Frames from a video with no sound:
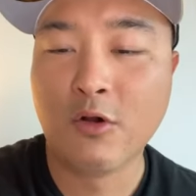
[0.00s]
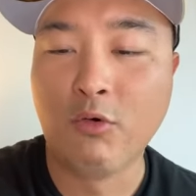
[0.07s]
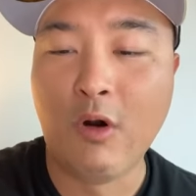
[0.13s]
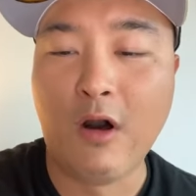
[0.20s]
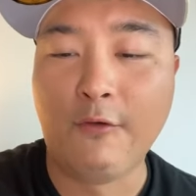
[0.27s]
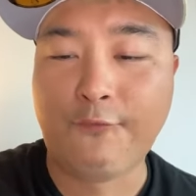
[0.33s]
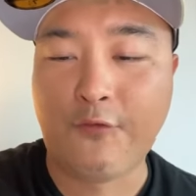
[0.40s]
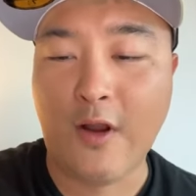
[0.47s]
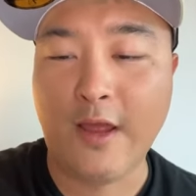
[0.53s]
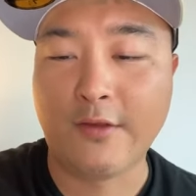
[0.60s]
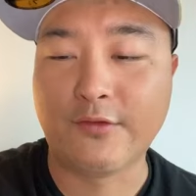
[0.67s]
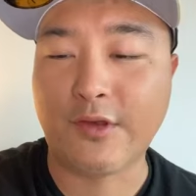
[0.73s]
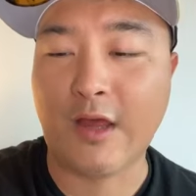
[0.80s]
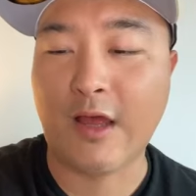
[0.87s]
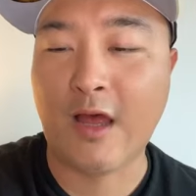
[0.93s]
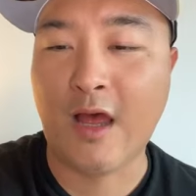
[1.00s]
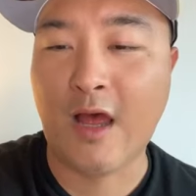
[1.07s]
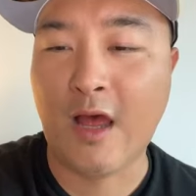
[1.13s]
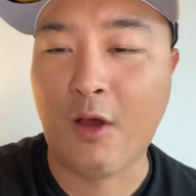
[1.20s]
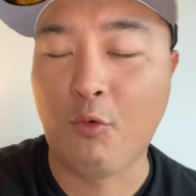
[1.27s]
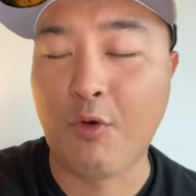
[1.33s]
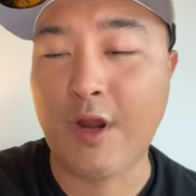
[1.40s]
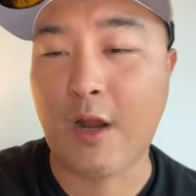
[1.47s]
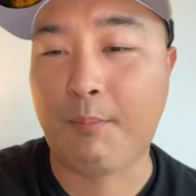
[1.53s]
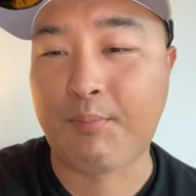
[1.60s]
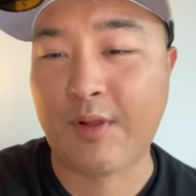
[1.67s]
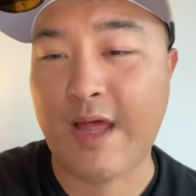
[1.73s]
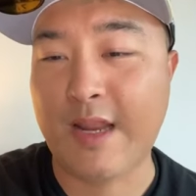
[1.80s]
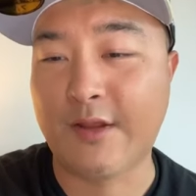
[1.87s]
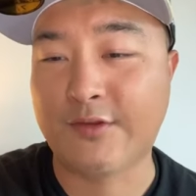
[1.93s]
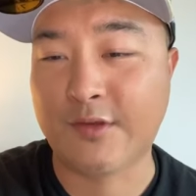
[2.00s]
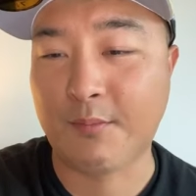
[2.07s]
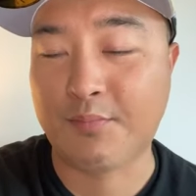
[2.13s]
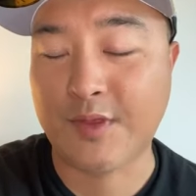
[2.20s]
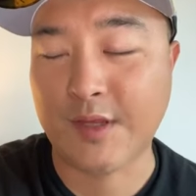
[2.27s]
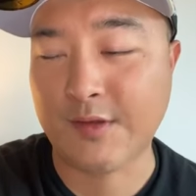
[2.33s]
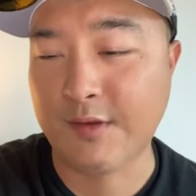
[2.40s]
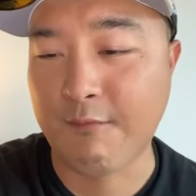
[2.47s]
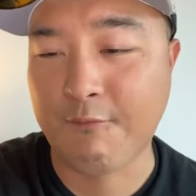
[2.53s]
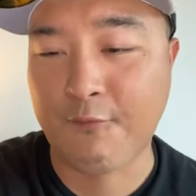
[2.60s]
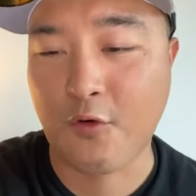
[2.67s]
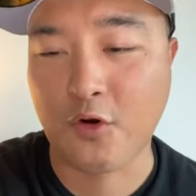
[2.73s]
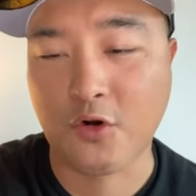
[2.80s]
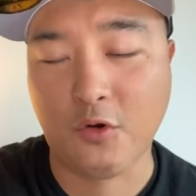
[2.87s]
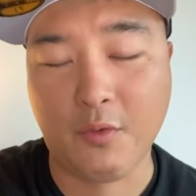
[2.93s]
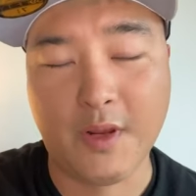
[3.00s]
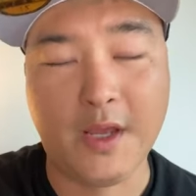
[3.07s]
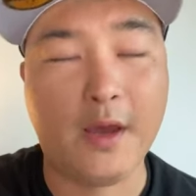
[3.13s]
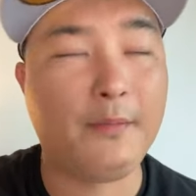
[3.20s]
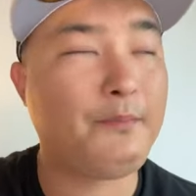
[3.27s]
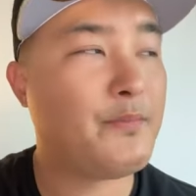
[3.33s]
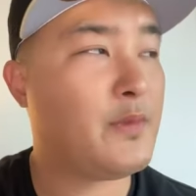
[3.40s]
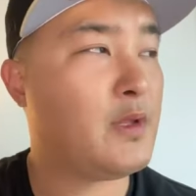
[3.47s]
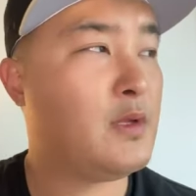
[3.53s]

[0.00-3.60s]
Well, friends, uh, we are planning some things even for Korea.